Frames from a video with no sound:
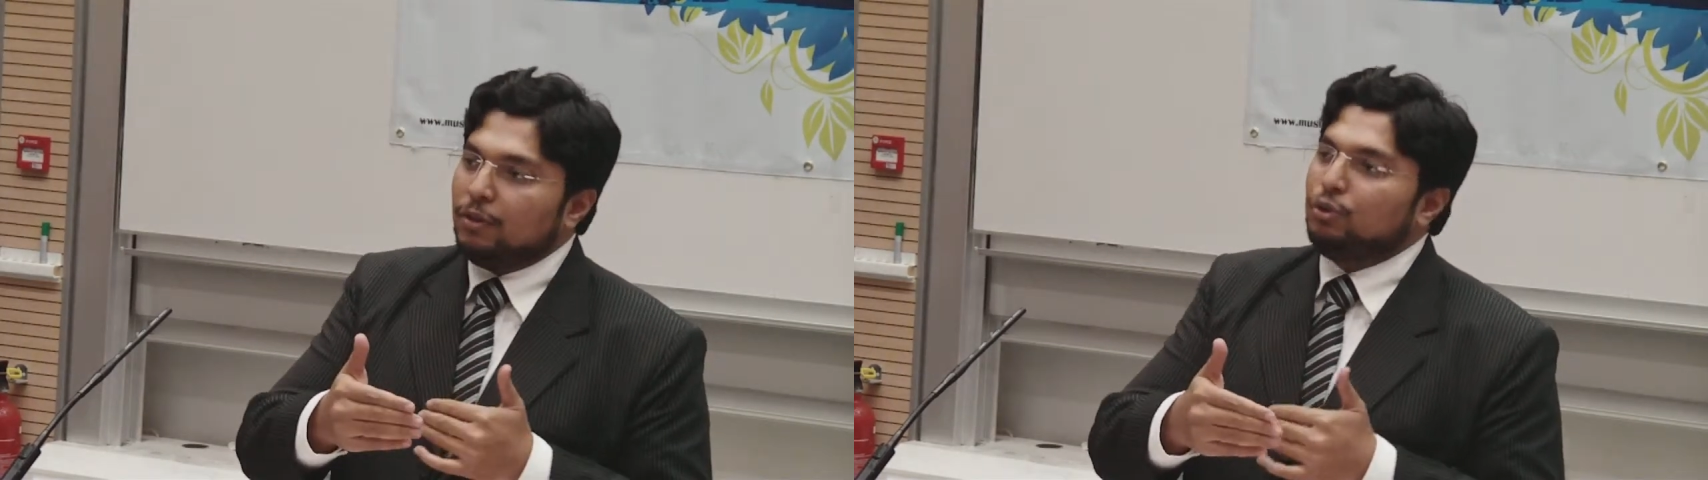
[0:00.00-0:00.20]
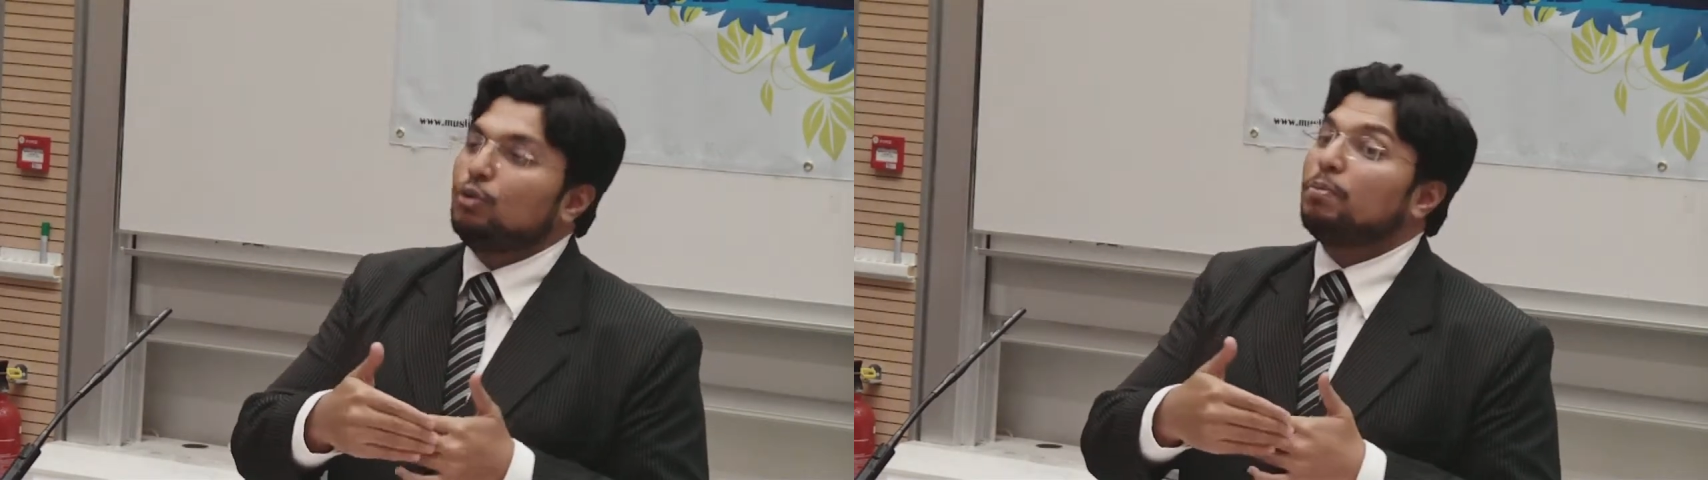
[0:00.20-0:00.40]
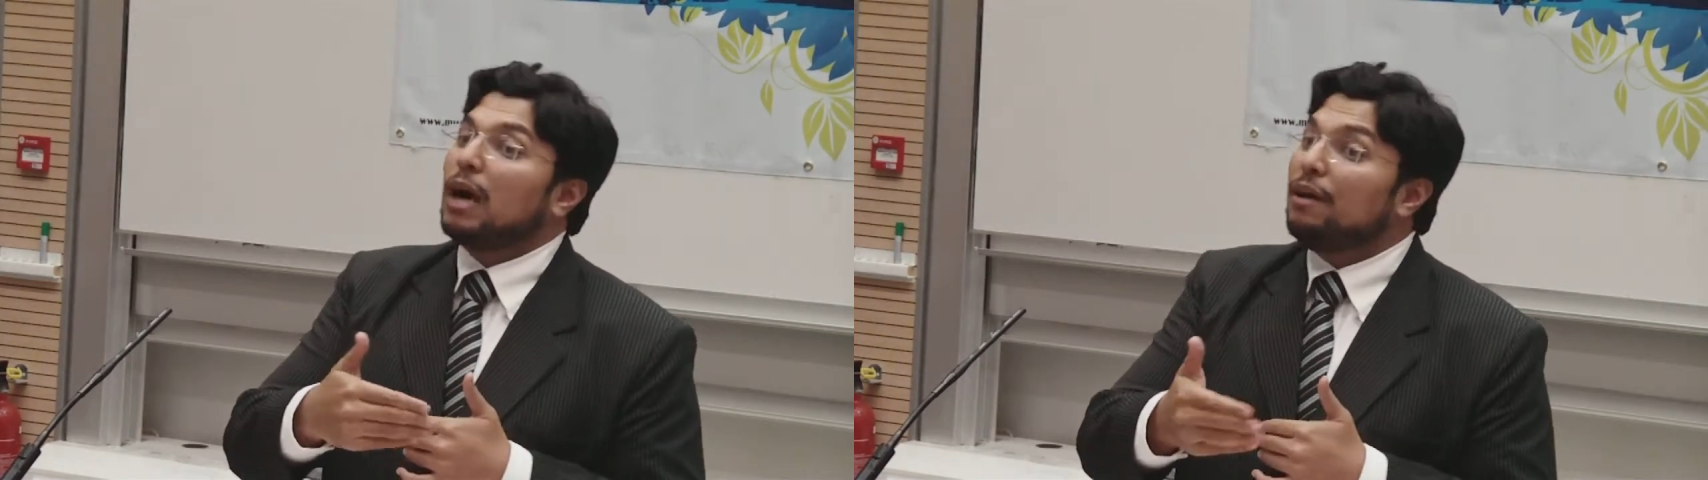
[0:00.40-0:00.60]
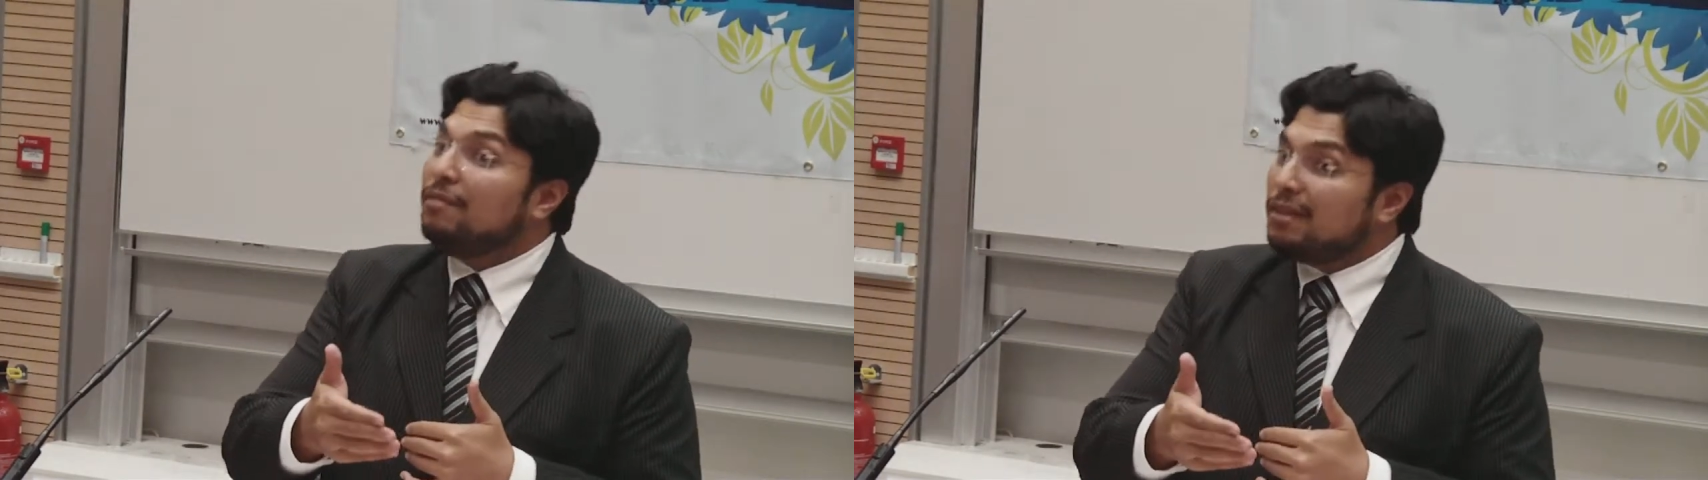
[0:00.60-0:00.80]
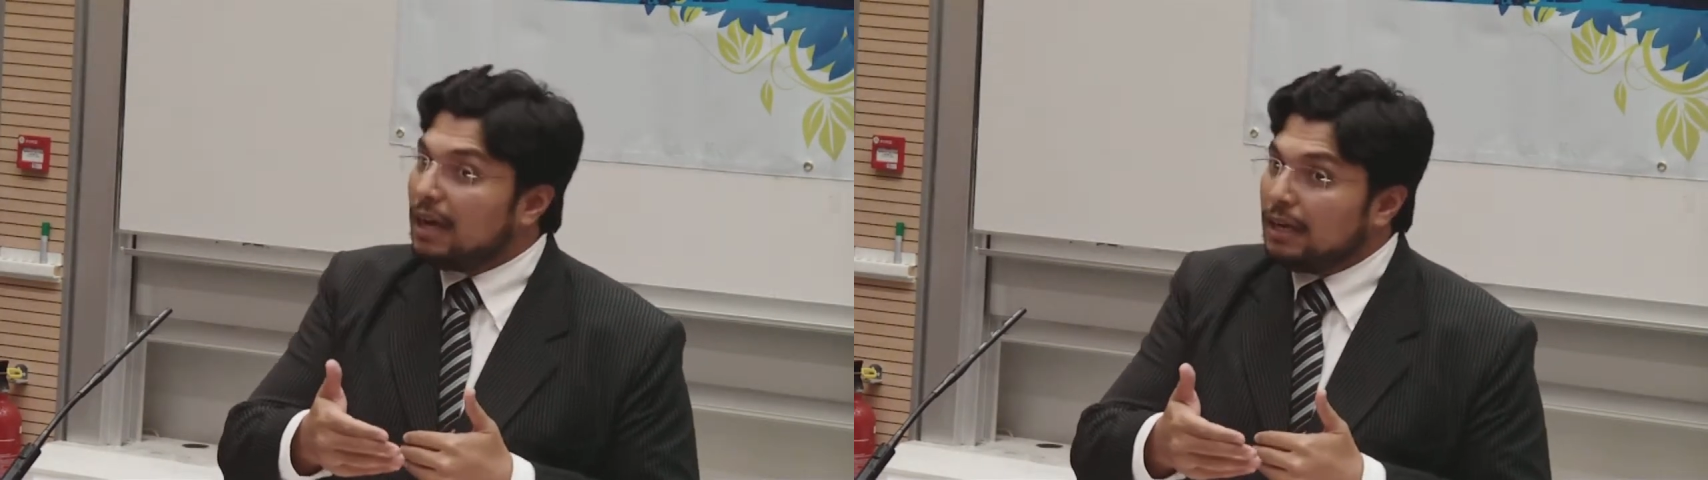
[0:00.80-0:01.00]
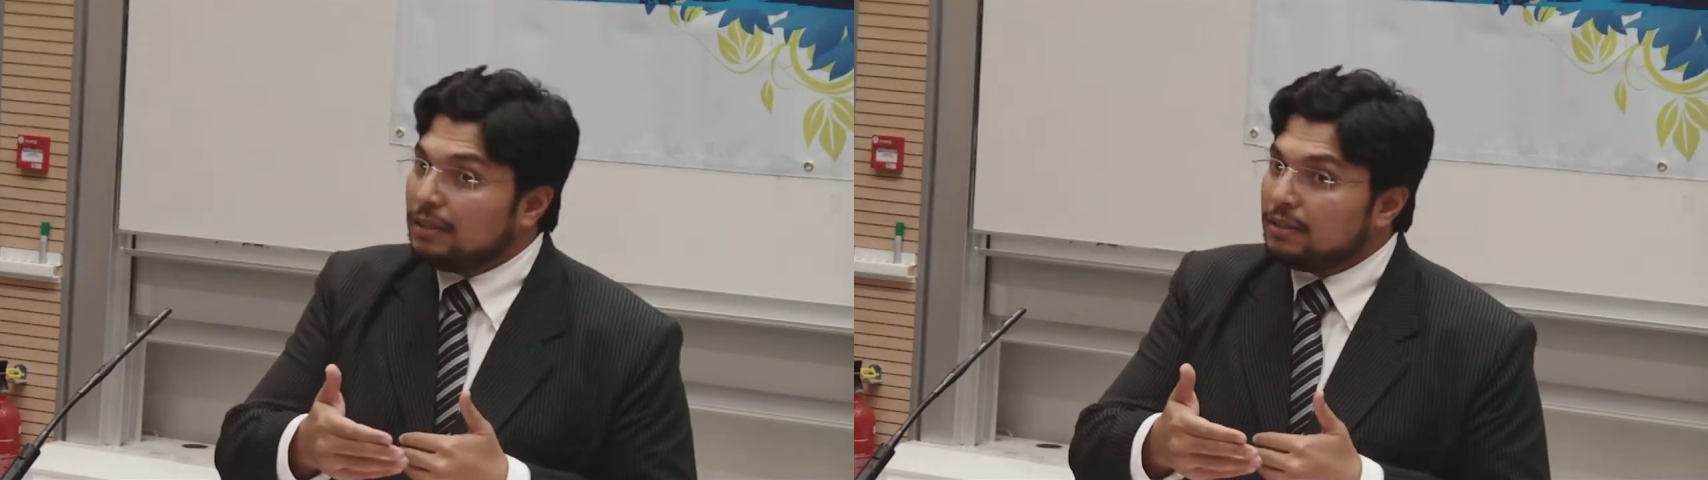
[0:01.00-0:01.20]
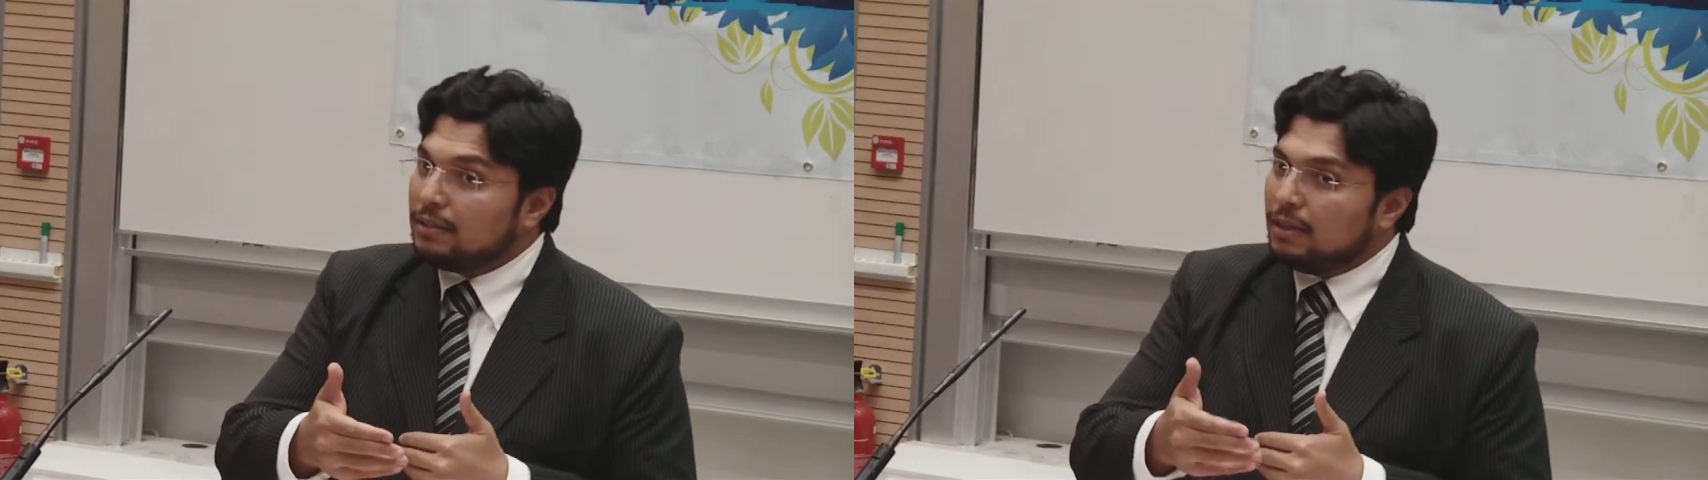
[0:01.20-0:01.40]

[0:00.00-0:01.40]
which you privatize,